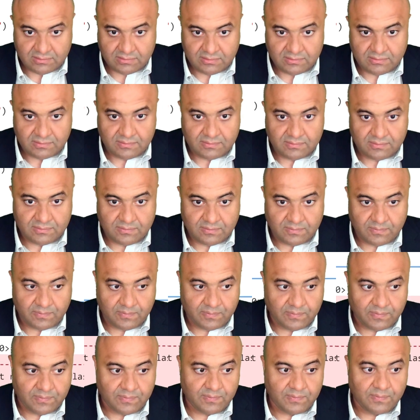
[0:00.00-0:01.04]

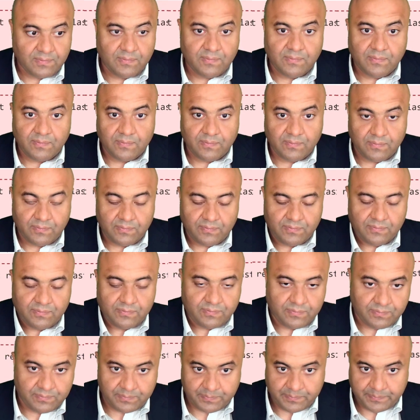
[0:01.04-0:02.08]

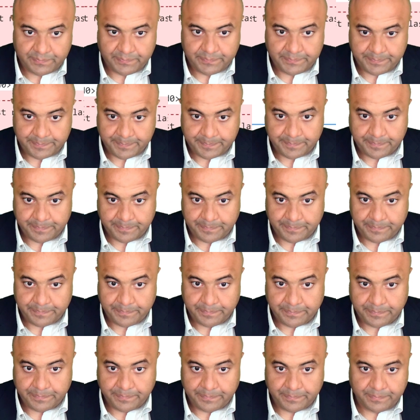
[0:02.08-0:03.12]

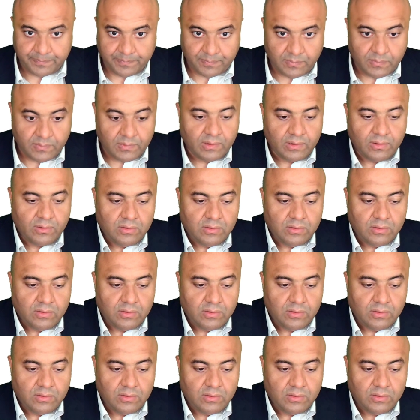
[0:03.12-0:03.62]
Nothing is said.